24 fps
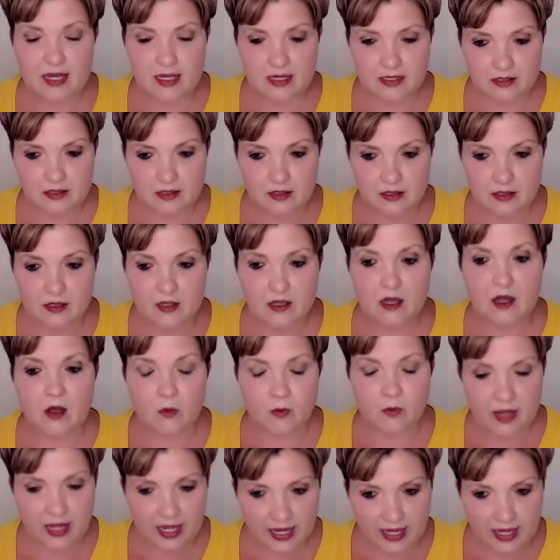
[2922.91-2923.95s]
at that age.
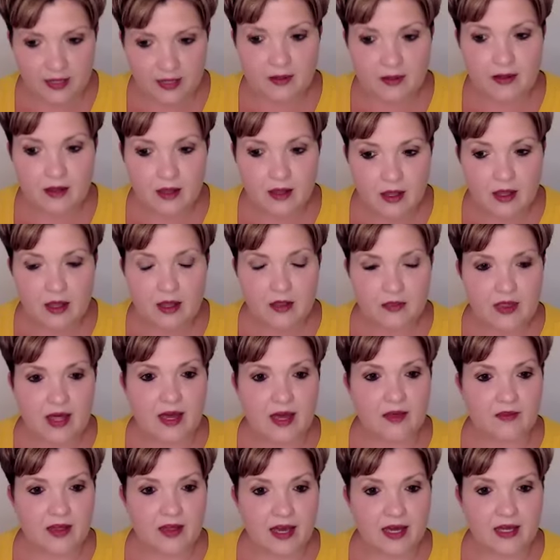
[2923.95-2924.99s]
Okay
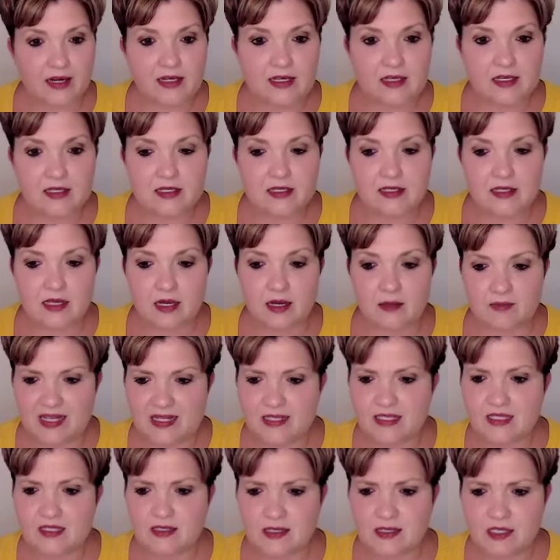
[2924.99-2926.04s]
that that is um,
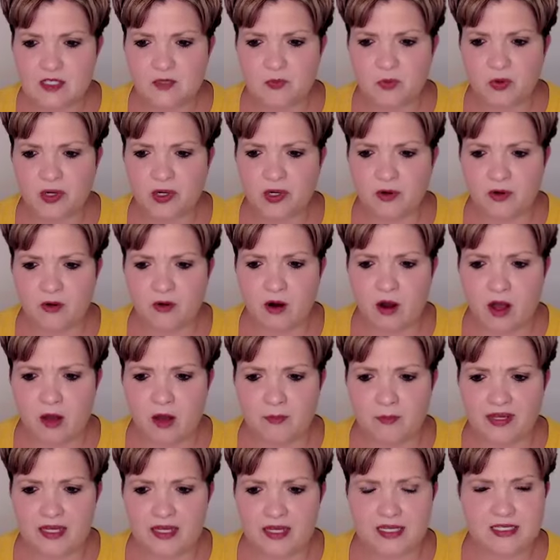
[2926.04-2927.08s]
let's let's bring her
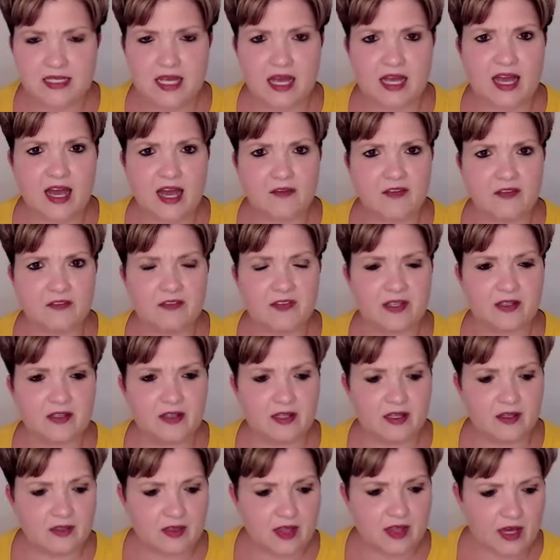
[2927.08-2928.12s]
on because I have a
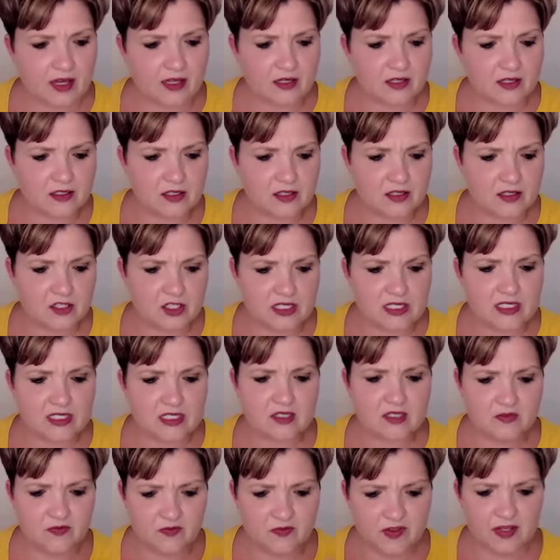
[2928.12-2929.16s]
feeling that
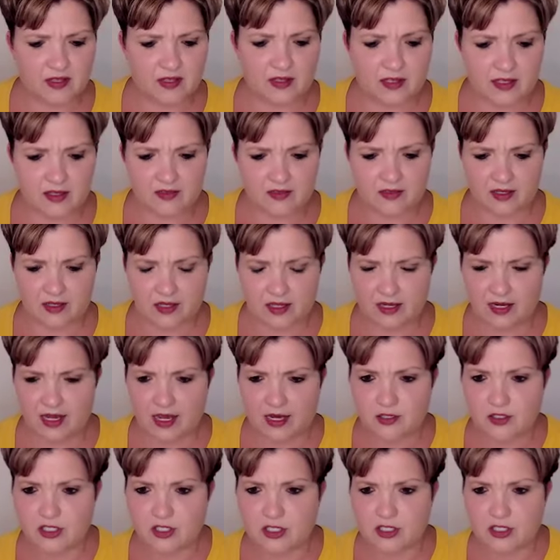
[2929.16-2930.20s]
she's feeling the
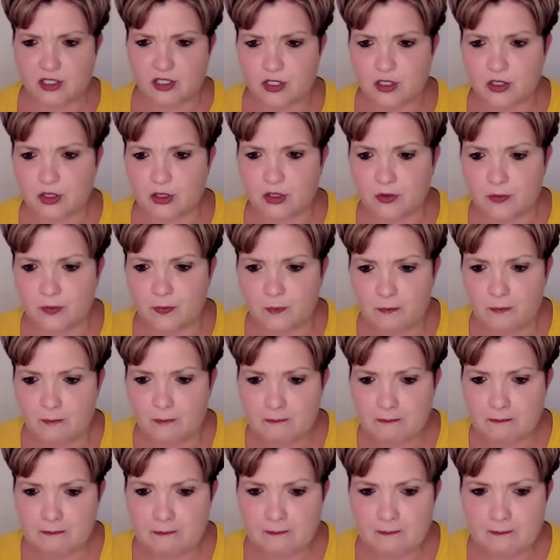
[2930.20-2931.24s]
connection too.
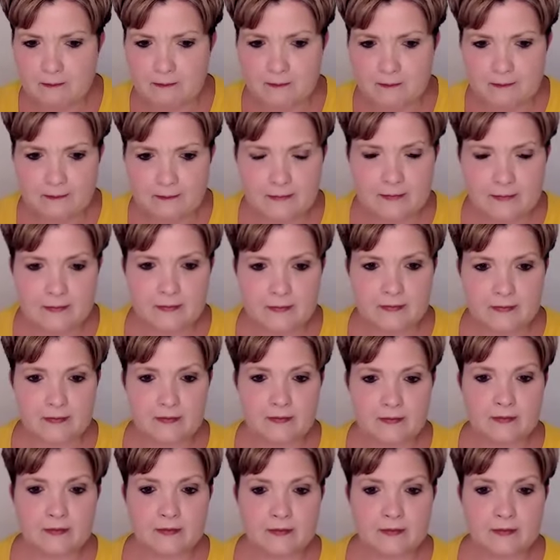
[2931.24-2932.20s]
Okay.